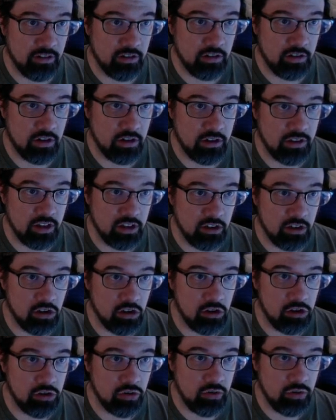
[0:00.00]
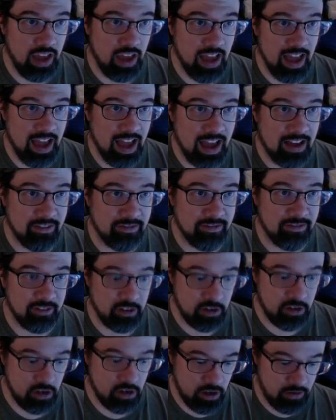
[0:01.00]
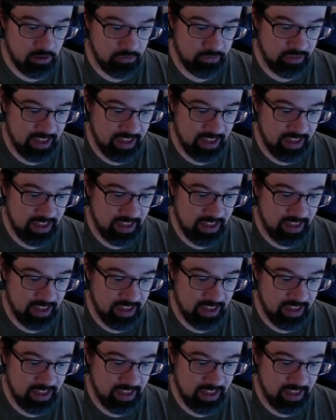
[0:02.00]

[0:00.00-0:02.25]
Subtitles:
and then glued half of the